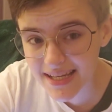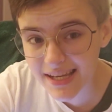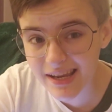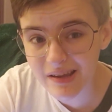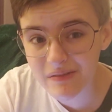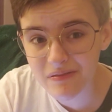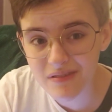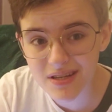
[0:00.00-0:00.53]

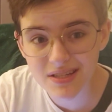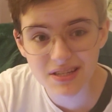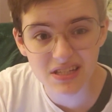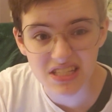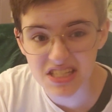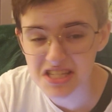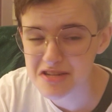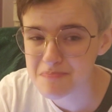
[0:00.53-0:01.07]
Even
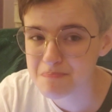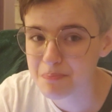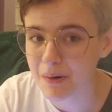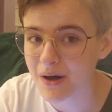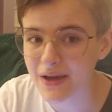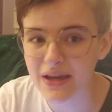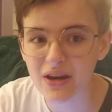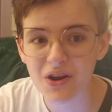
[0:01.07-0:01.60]

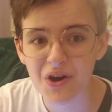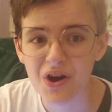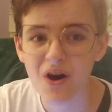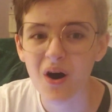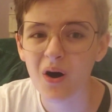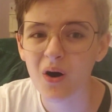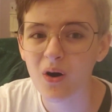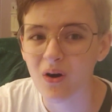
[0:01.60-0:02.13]
despite
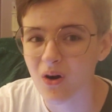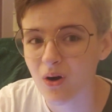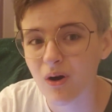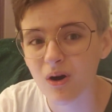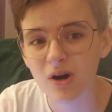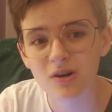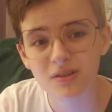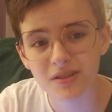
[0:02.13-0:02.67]

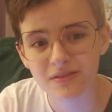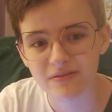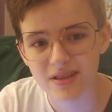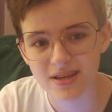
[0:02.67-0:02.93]
all of